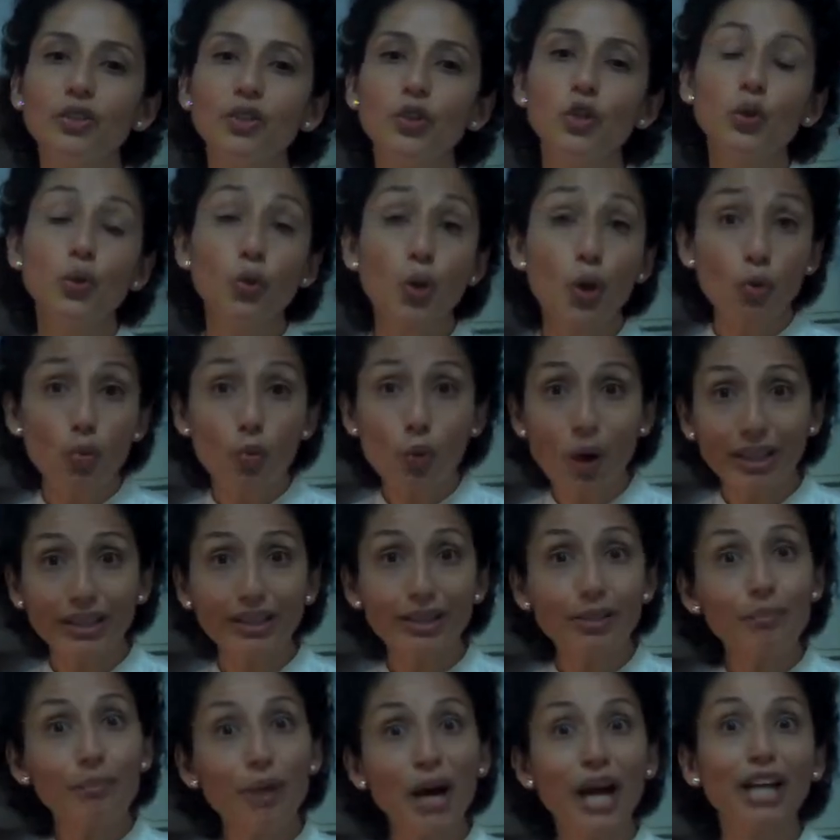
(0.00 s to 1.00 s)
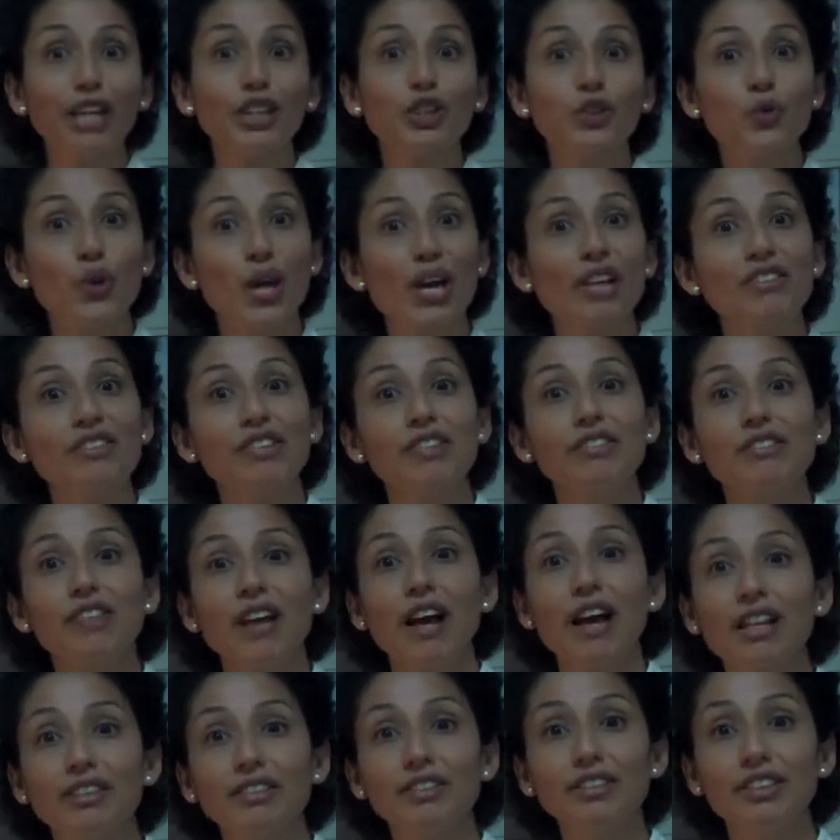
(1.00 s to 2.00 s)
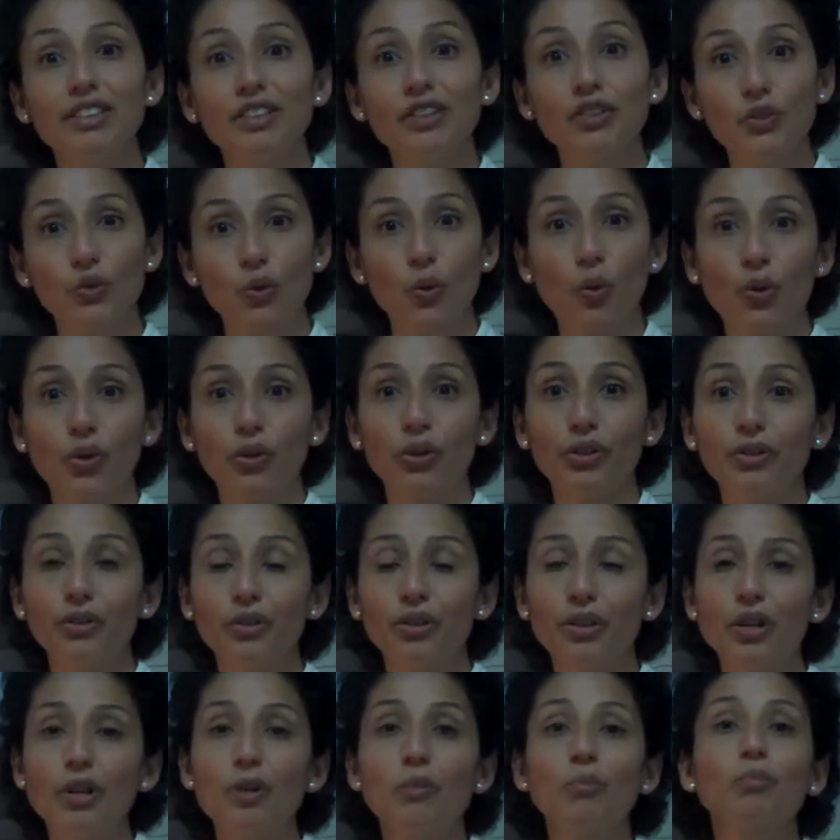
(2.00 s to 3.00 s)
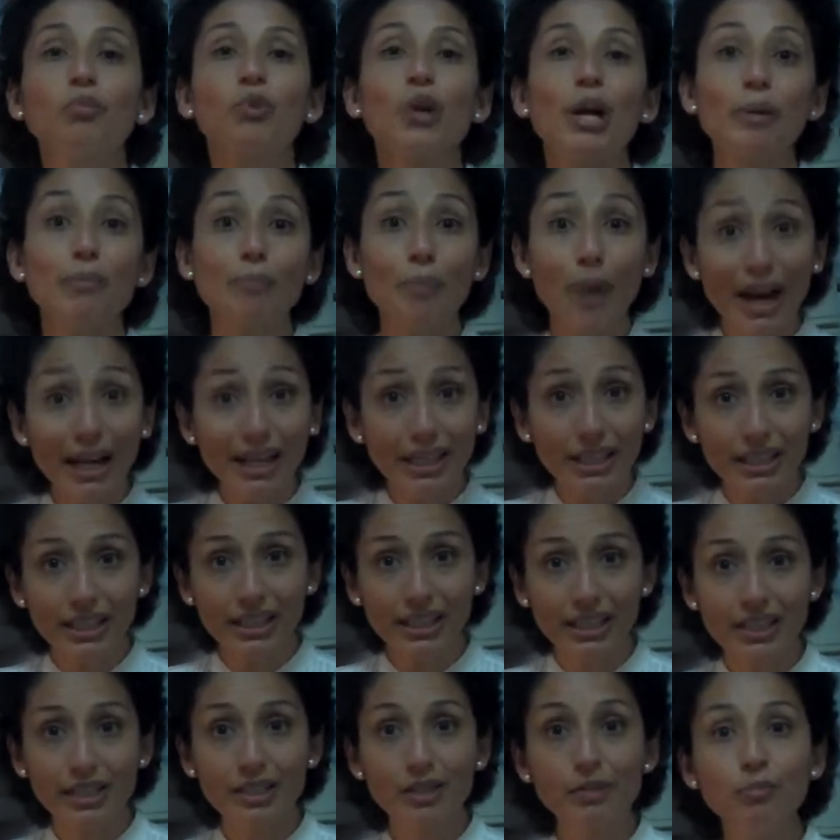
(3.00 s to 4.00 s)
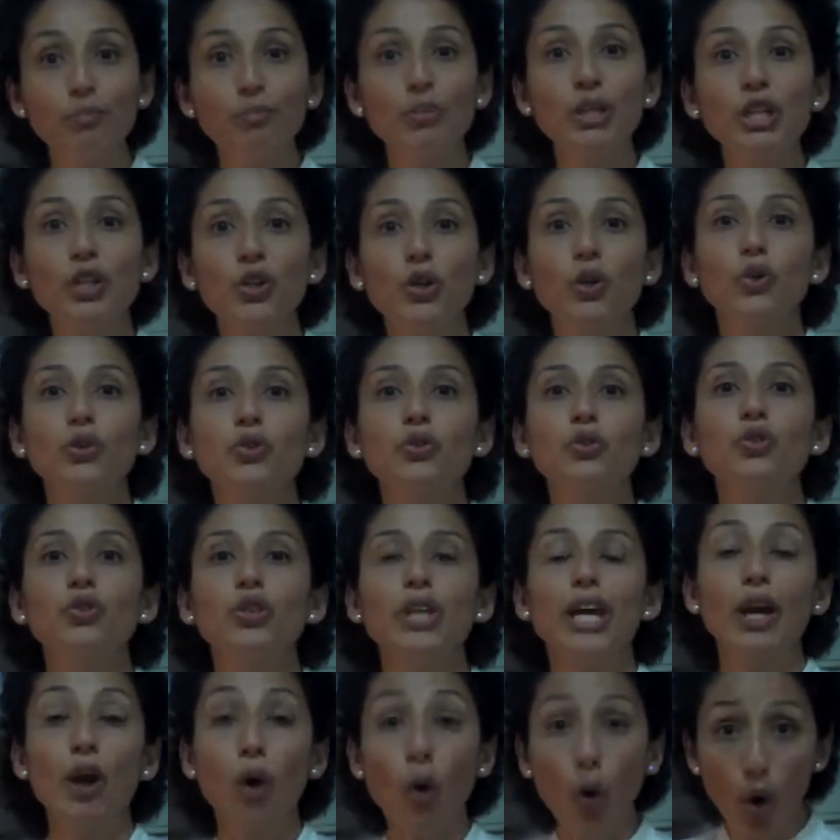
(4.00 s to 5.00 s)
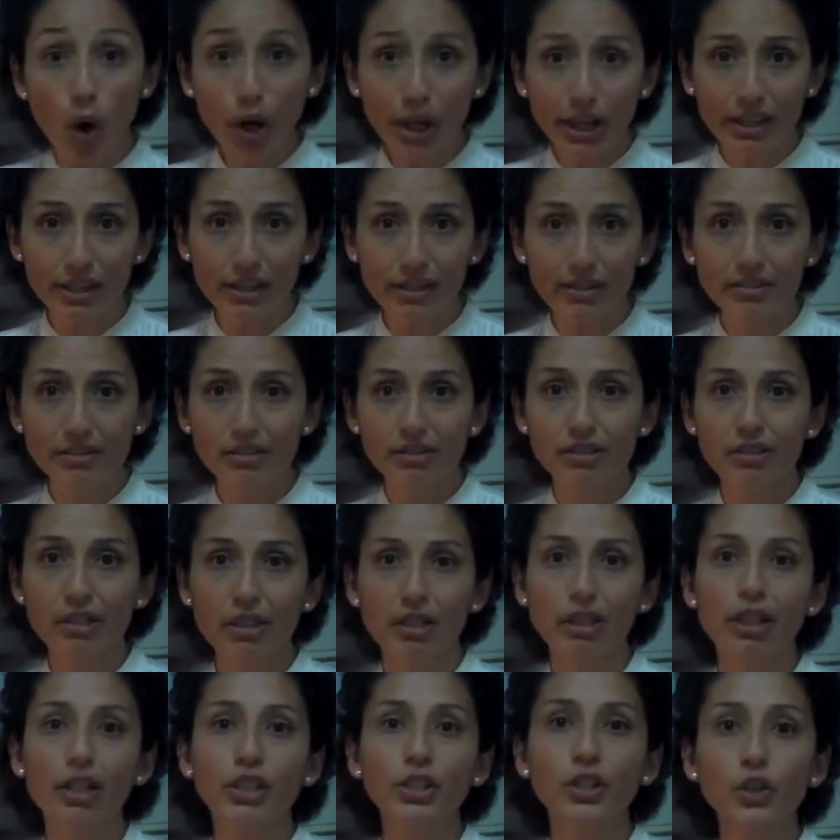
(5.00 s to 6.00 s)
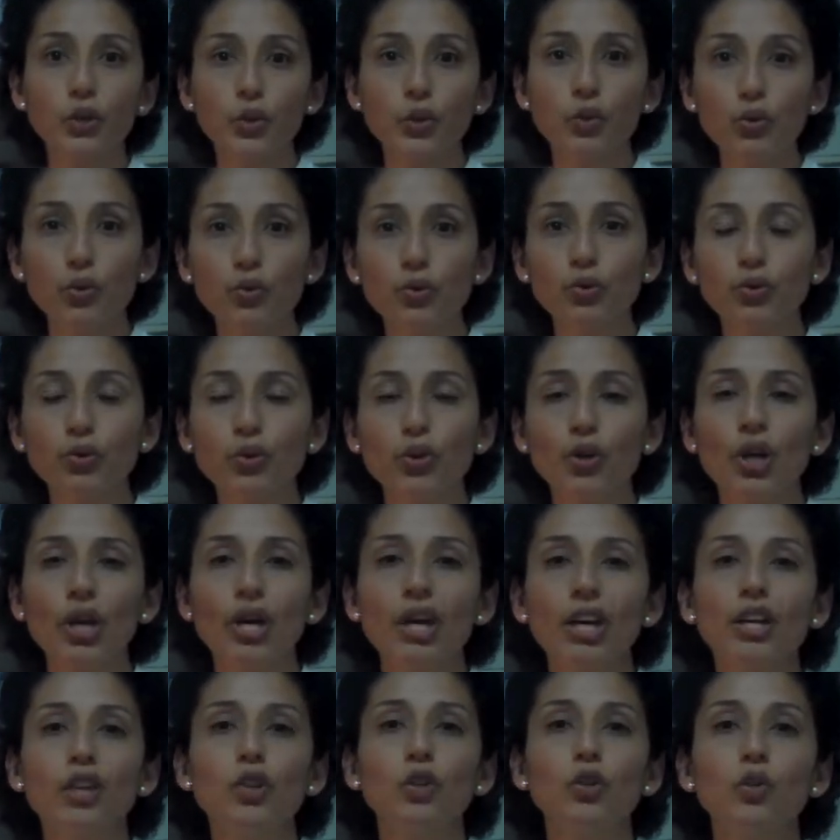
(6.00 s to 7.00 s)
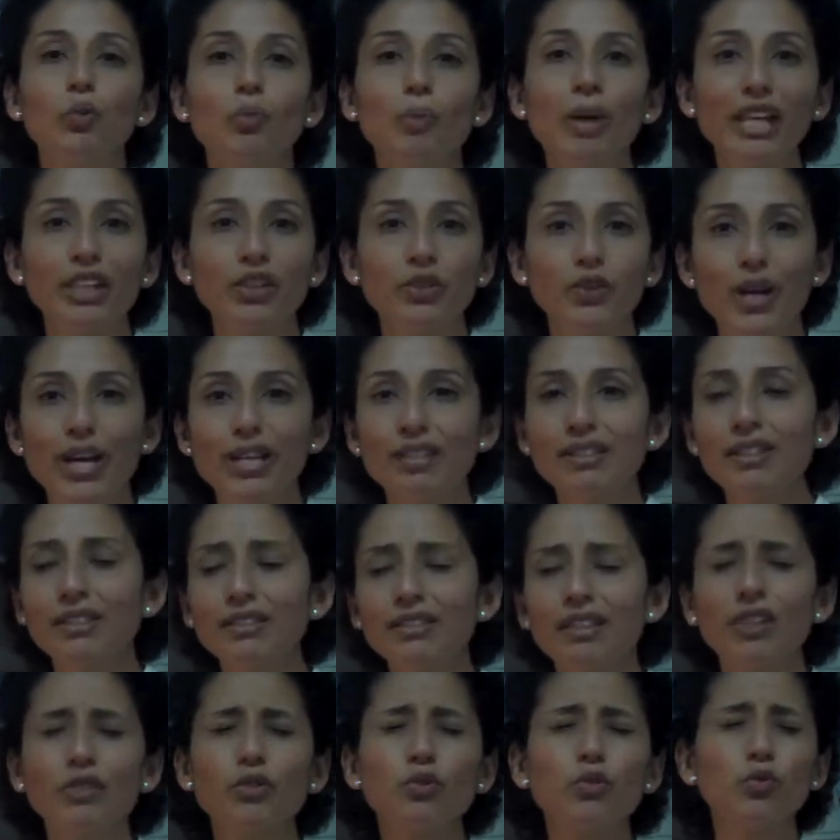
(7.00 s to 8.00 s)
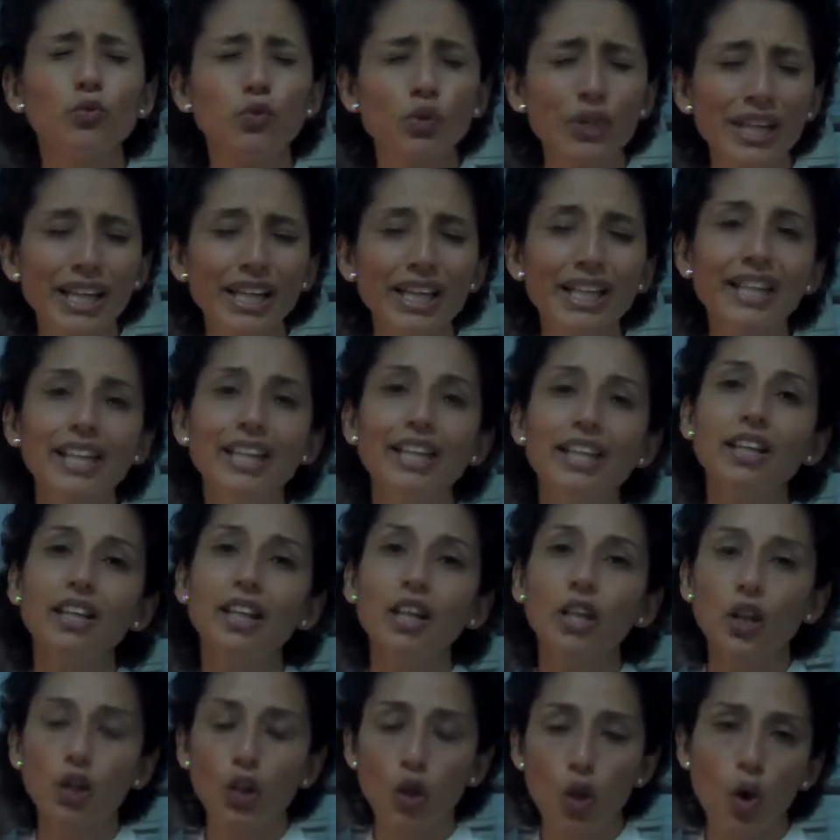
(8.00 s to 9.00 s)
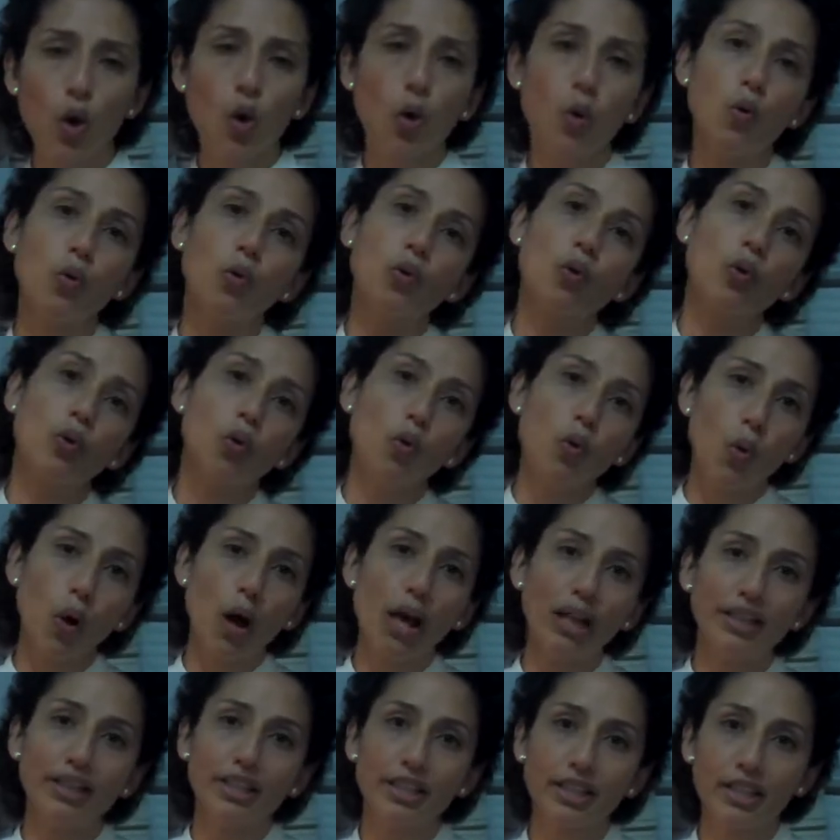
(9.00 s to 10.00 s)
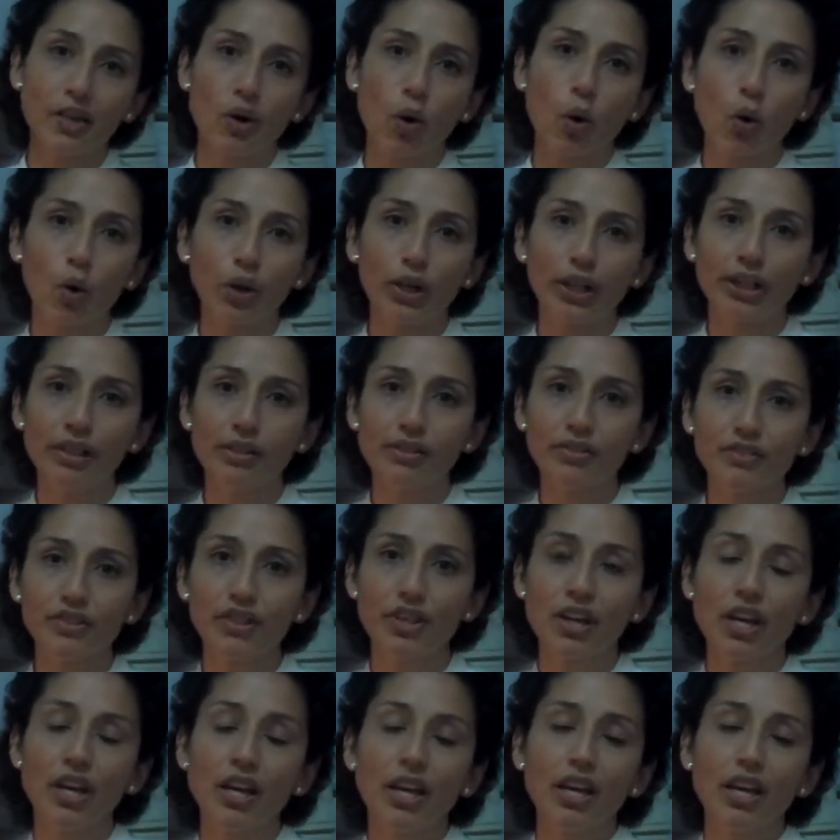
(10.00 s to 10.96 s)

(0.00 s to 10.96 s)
you don't want to buy dressings at the store, primarily because the oils that are used to make dressings are really low quality oils.